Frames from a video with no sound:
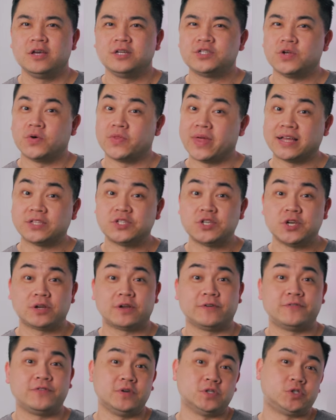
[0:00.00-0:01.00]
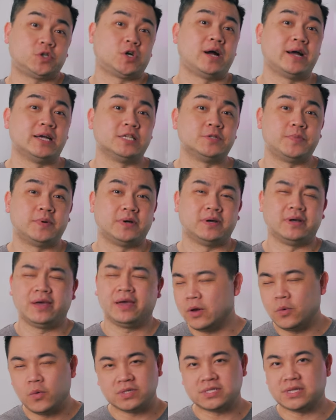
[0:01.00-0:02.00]
so that took a few tries, but
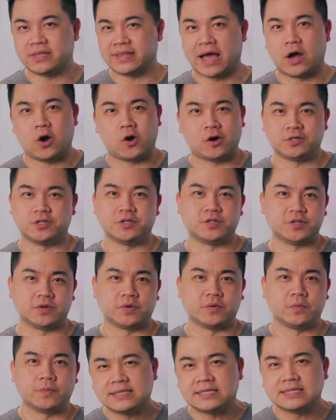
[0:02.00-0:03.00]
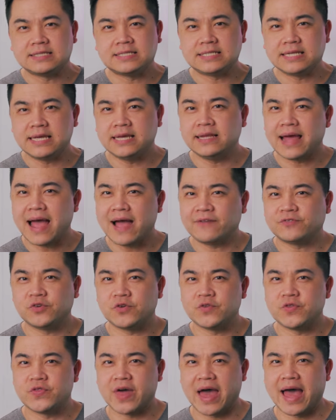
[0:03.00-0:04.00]
it wasn't that hard to do. The scene
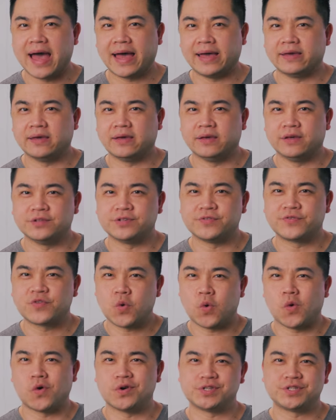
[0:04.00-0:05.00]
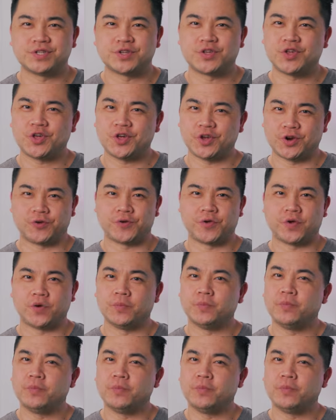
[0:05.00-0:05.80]
after that is, of course, the Cheerio